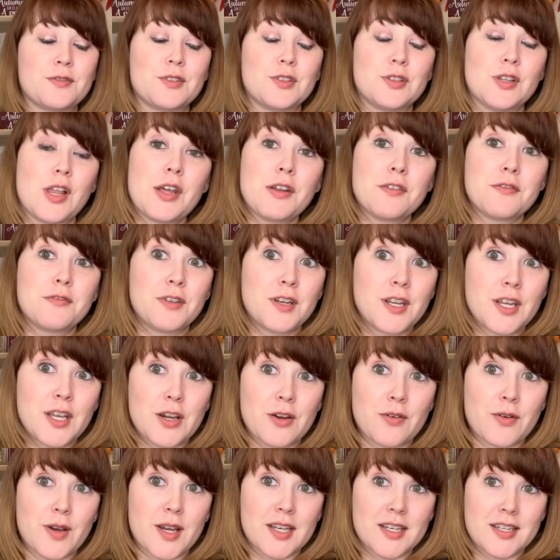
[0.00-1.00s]

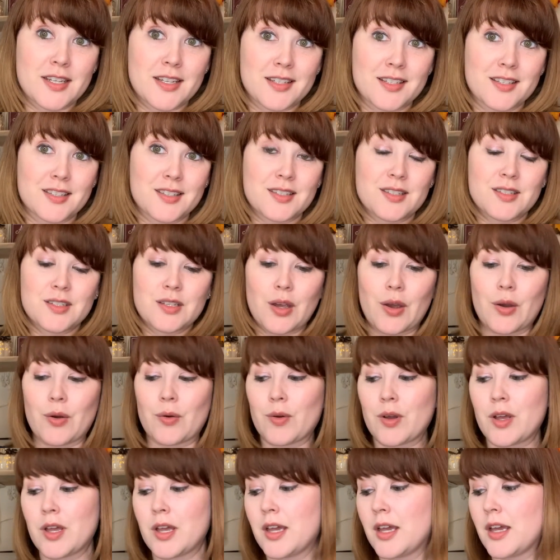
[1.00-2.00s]
video ideas.
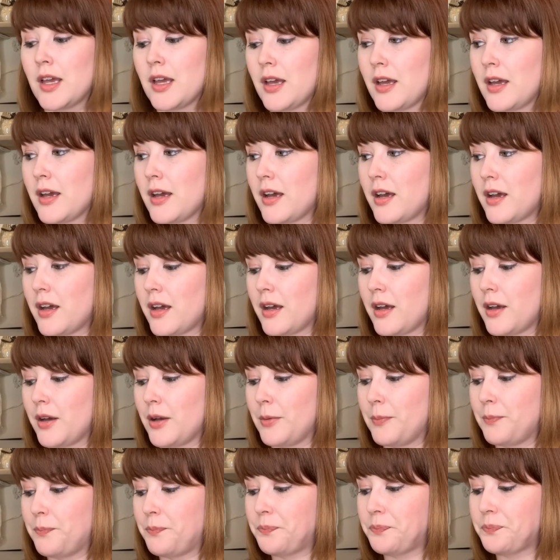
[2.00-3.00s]
So
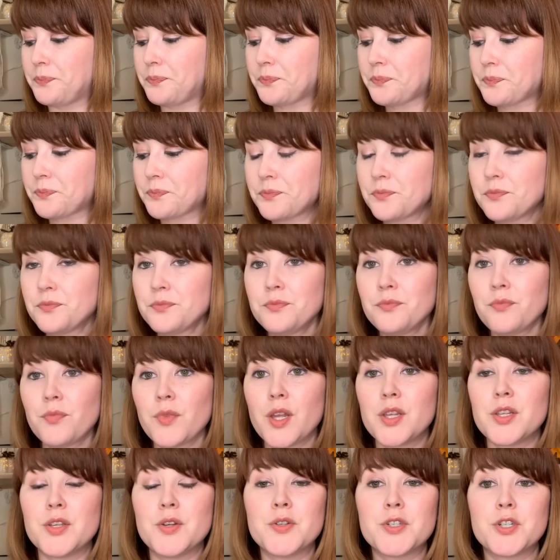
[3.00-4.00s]

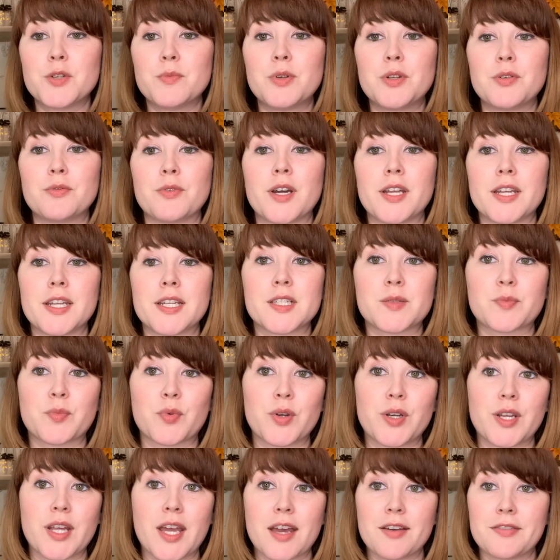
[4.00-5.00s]
YouTube and writing is
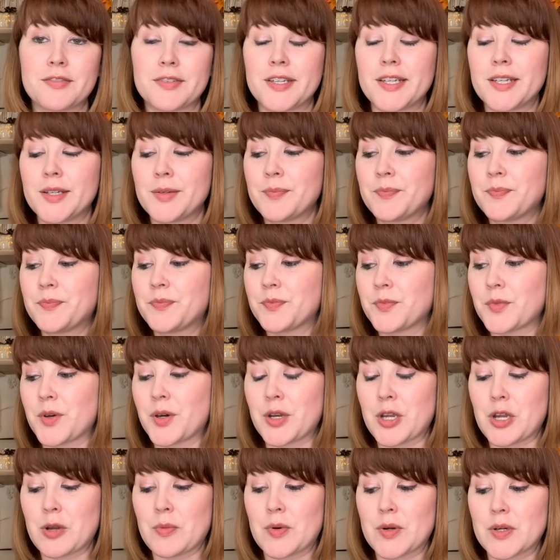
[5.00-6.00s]
pretty heavy.
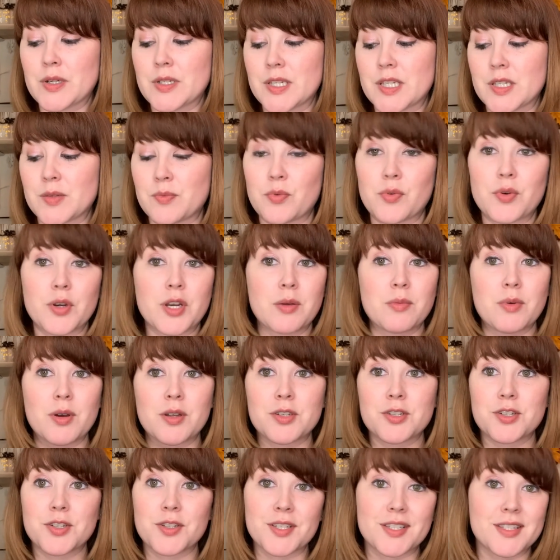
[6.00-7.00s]
Audiobooks is pretty
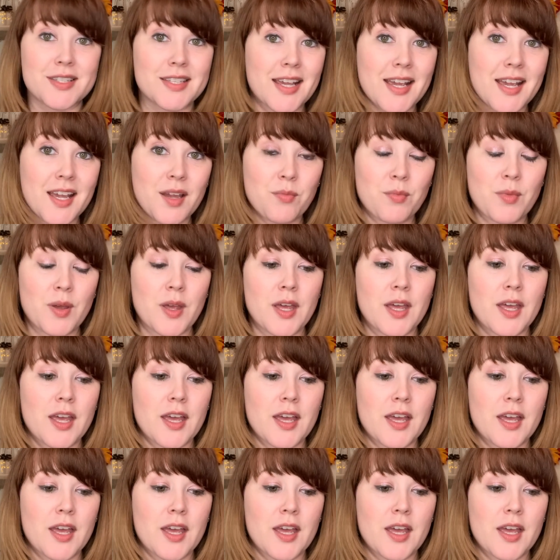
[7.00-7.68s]
much the same.